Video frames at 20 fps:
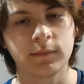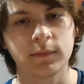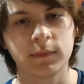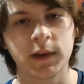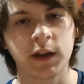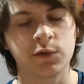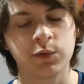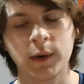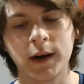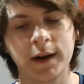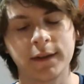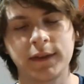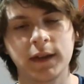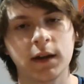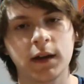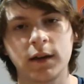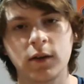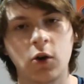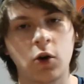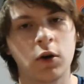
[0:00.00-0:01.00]
That's why I
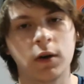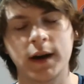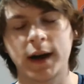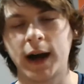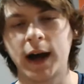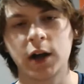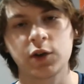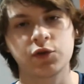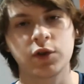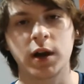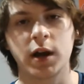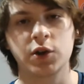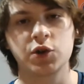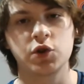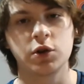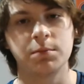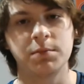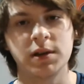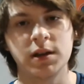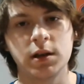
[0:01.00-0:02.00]
think all contracts
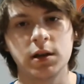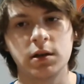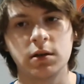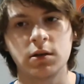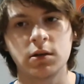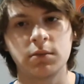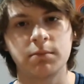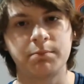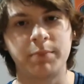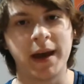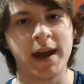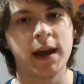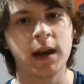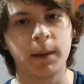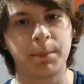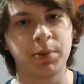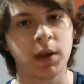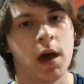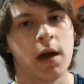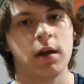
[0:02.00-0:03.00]
should be pay to
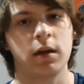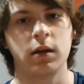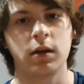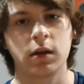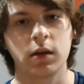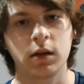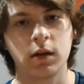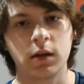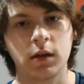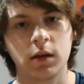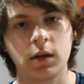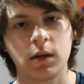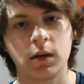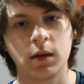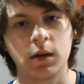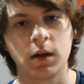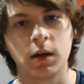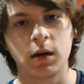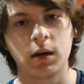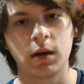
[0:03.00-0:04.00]
play.
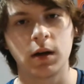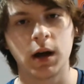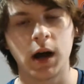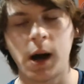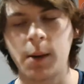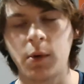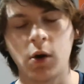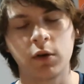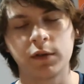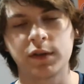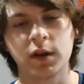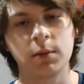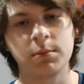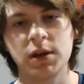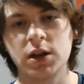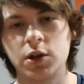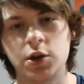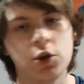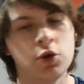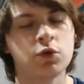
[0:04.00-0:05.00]
I'm always going to
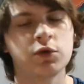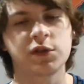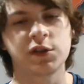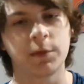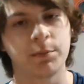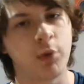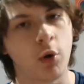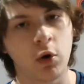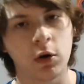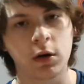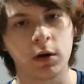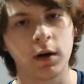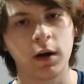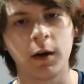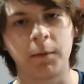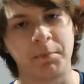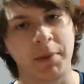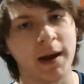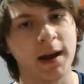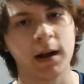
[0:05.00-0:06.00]
be a huge supporter
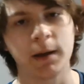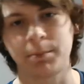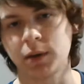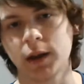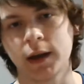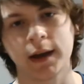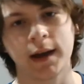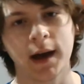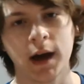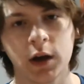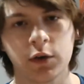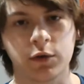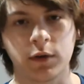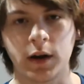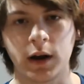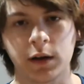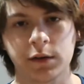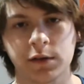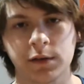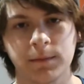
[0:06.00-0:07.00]
of pay to play
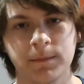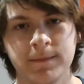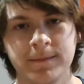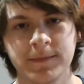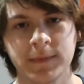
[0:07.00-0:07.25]
contracts.